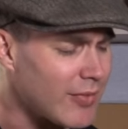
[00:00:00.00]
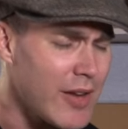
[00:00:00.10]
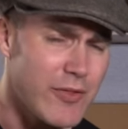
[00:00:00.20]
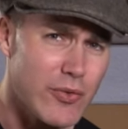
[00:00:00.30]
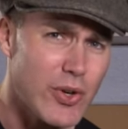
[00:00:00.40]

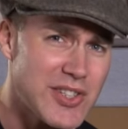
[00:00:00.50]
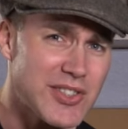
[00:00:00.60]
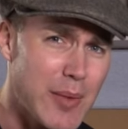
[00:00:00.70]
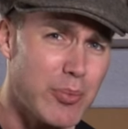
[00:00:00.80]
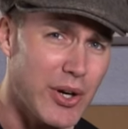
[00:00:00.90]
if you've reached
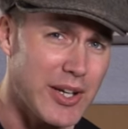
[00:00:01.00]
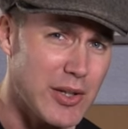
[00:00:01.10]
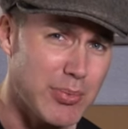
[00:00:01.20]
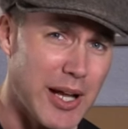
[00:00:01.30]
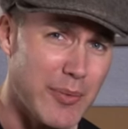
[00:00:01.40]
that point in
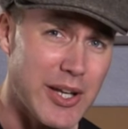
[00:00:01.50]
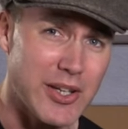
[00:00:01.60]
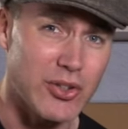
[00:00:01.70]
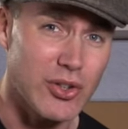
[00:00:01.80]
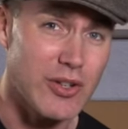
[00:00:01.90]
your playing where you
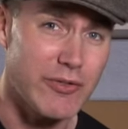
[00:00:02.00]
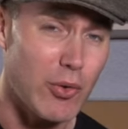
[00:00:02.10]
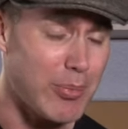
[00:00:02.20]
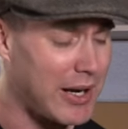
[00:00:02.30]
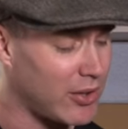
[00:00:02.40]
can do your
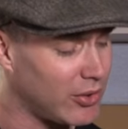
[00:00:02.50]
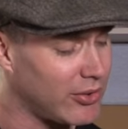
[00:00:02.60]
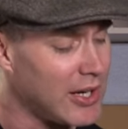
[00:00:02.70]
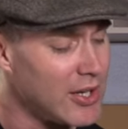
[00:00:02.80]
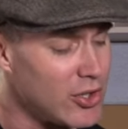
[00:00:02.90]
full bar chords,
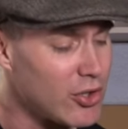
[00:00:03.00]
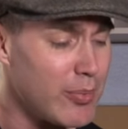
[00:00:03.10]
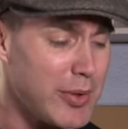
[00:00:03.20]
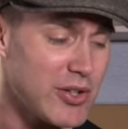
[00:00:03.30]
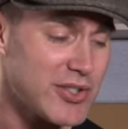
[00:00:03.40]
you could
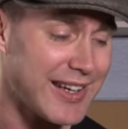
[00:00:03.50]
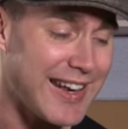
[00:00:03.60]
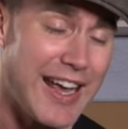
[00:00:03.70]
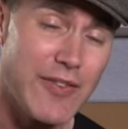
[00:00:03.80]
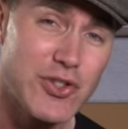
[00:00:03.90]
be using an
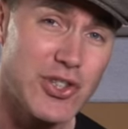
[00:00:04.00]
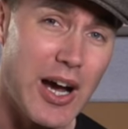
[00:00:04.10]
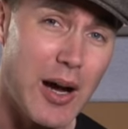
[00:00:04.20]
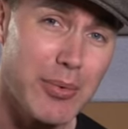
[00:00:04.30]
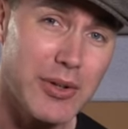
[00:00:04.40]
F
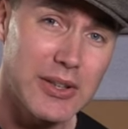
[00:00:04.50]
sharp,